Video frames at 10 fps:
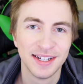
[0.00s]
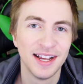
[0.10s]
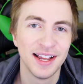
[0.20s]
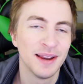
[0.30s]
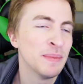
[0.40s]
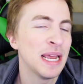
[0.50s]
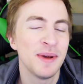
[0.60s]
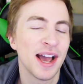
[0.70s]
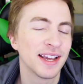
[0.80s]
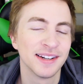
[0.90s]
And
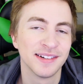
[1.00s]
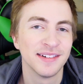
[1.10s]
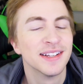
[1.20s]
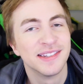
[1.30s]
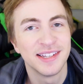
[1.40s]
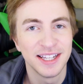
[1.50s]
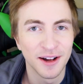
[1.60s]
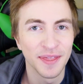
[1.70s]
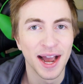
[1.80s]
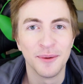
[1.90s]
maybe I can concede
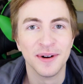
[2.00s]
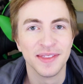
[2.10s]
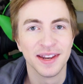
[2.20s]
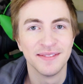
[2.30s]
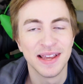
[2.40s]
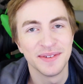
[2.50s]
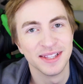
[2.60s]
on that one, that it maybe